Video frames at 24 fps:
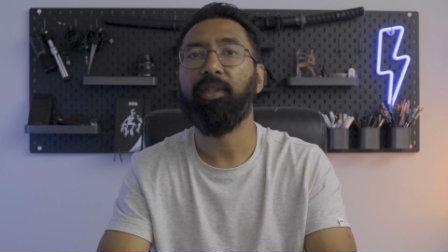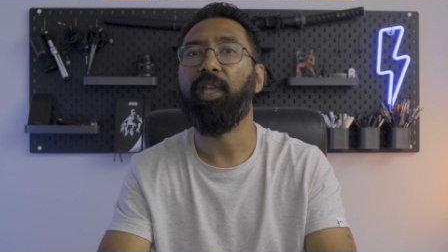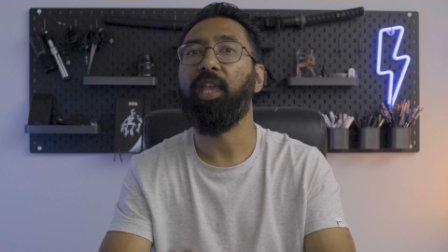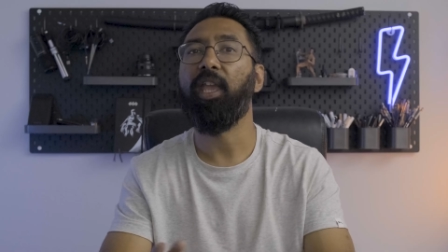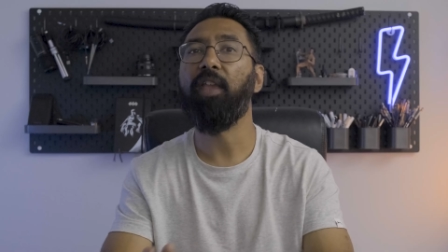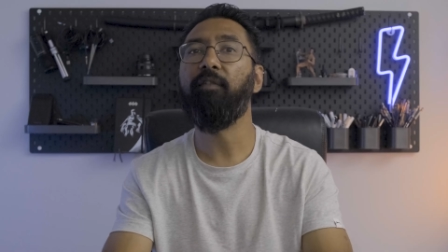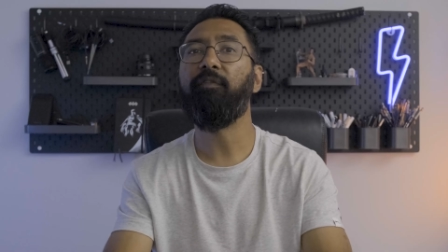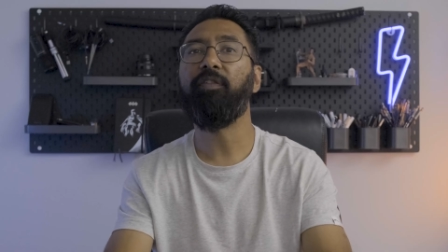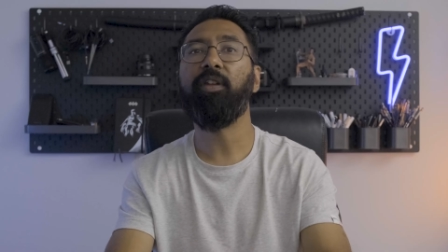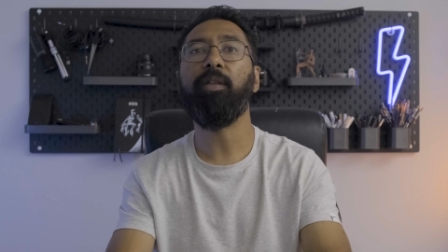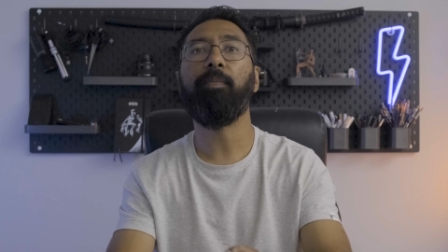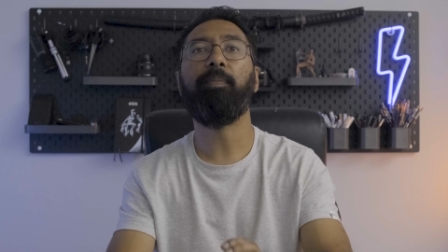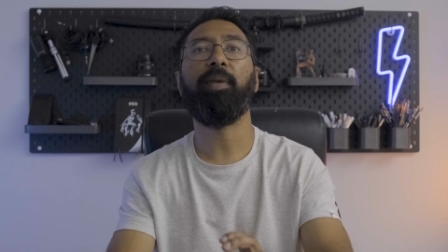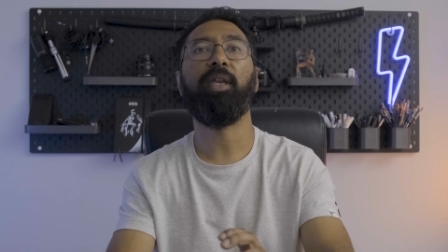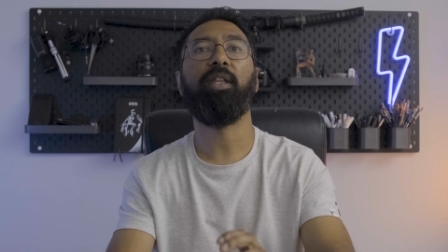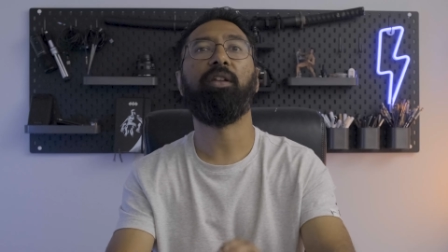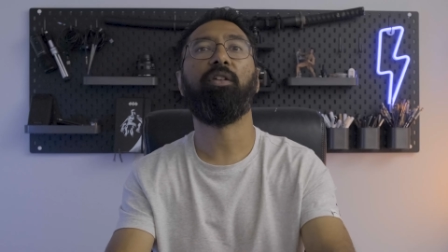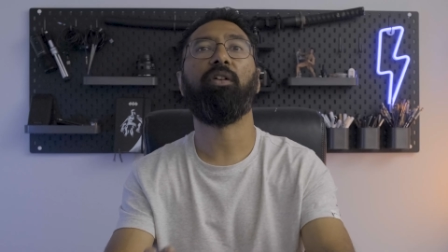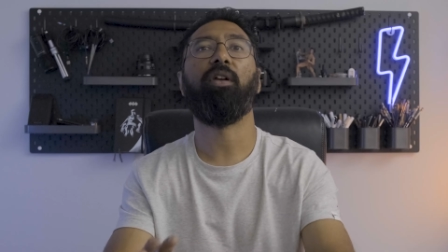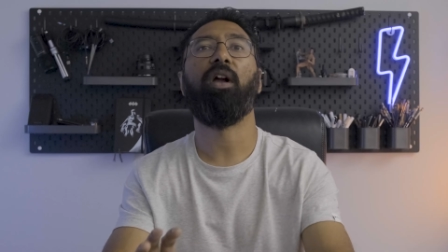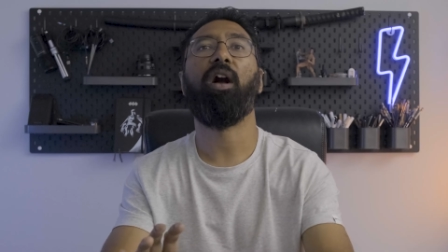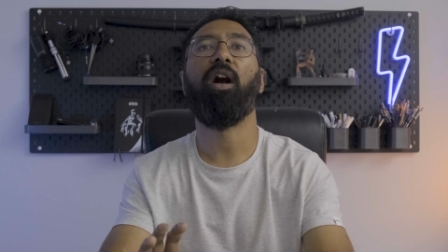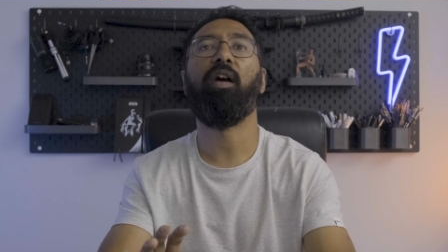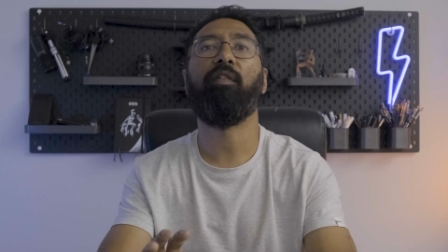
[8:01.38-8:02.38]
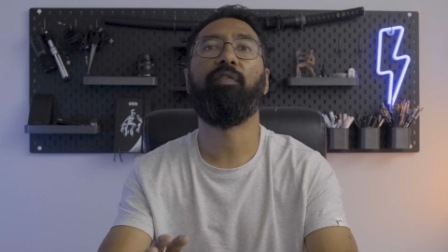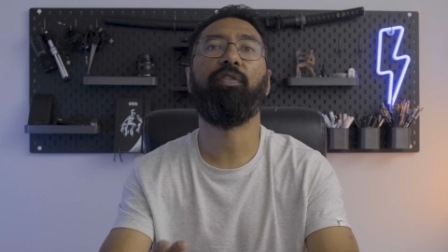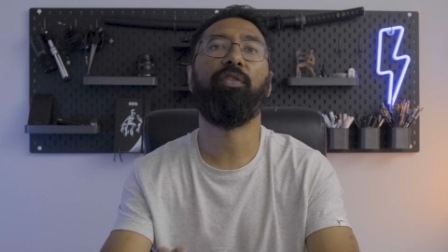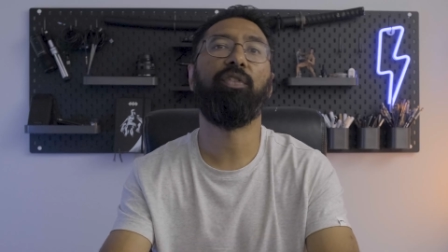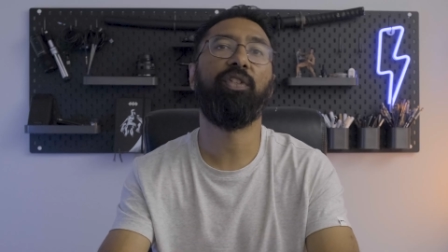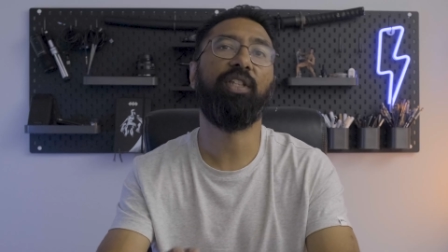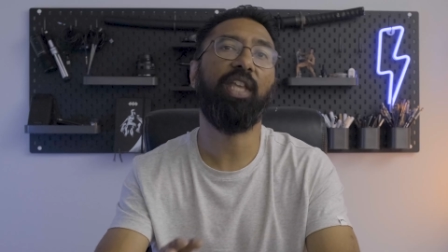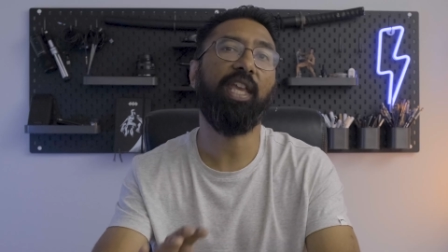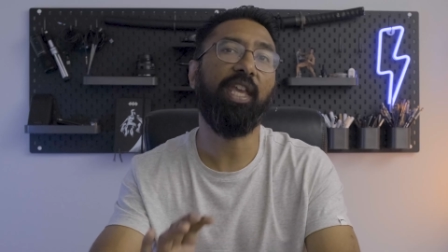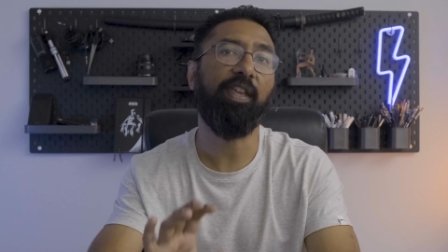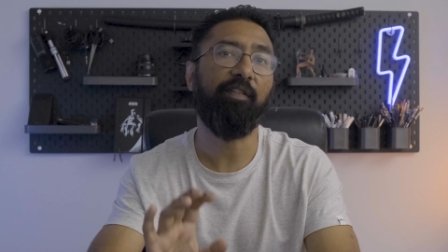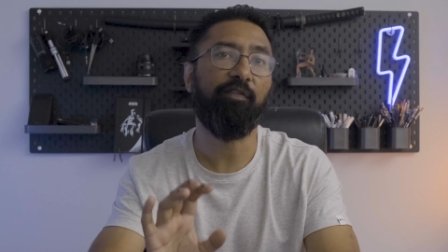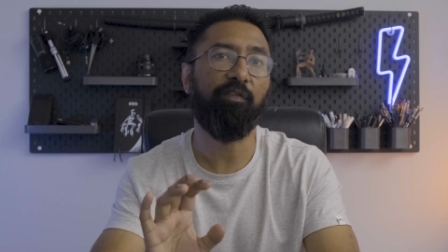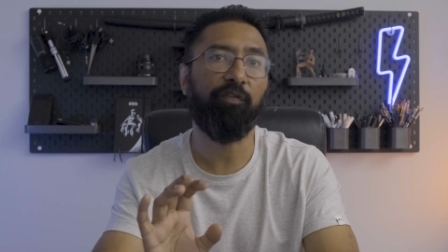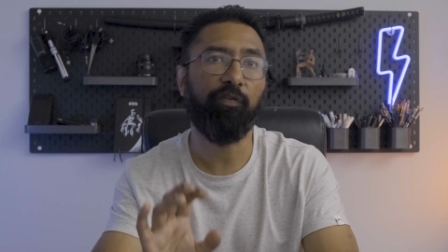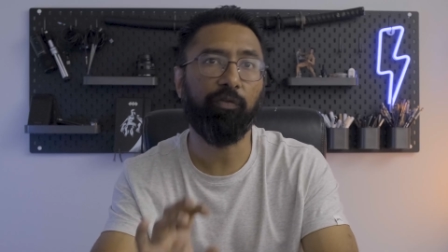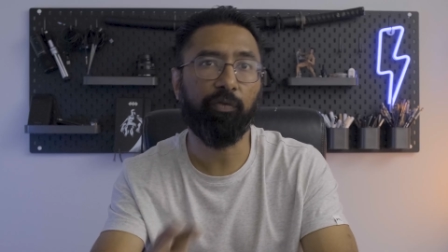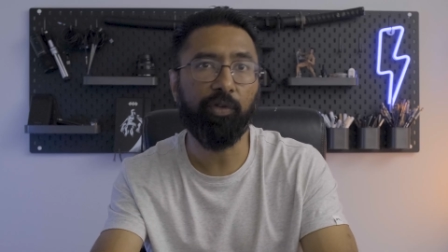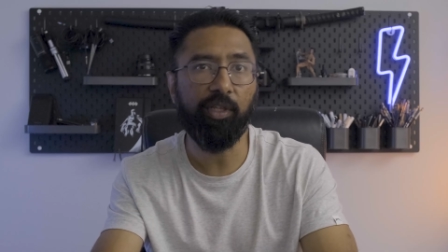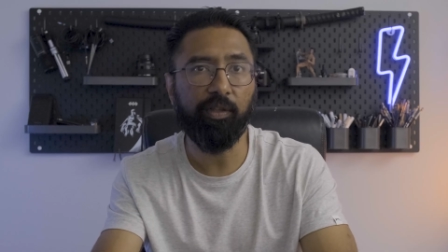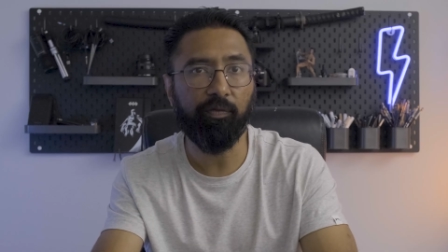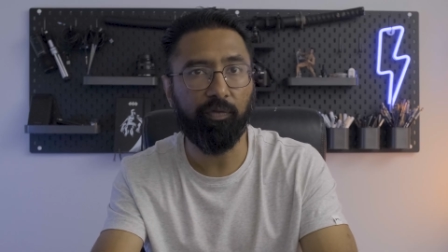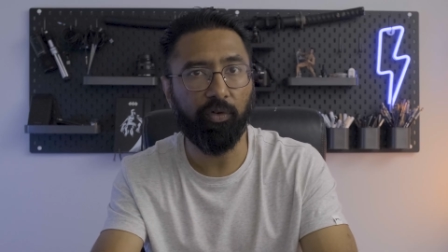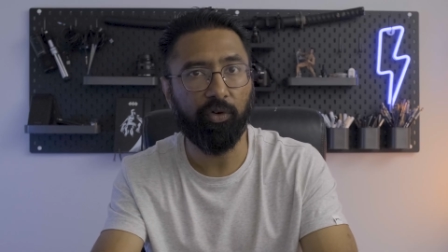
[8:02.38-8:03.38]
Infinite Painter offers a
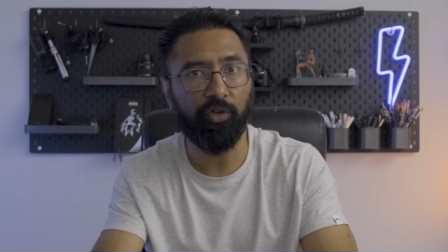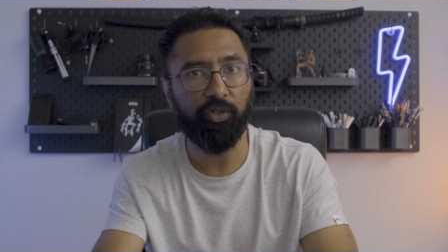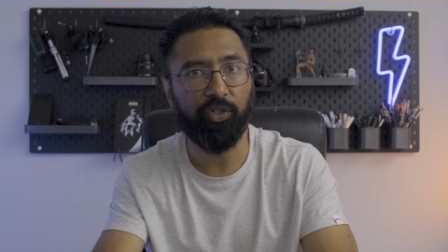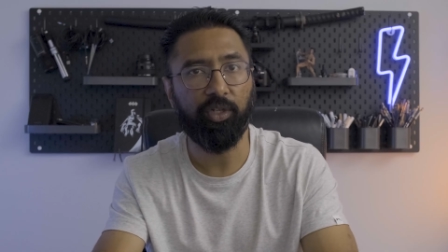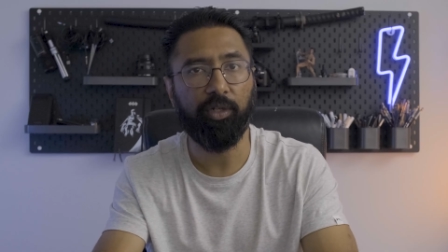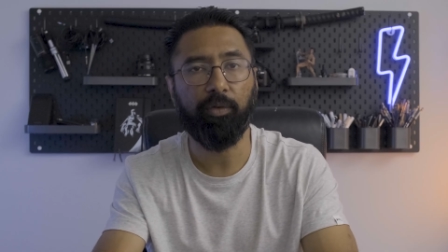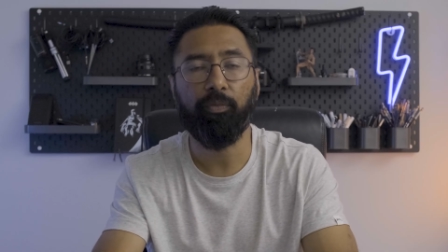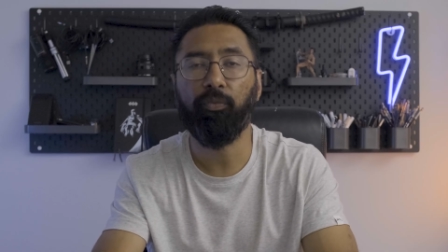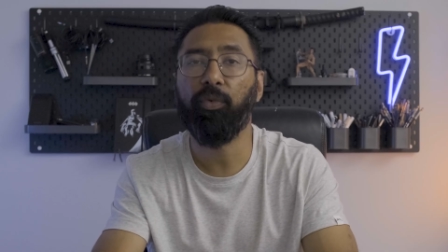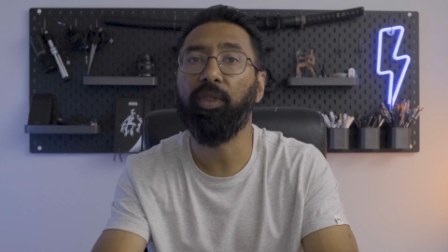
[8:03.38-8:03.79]
free version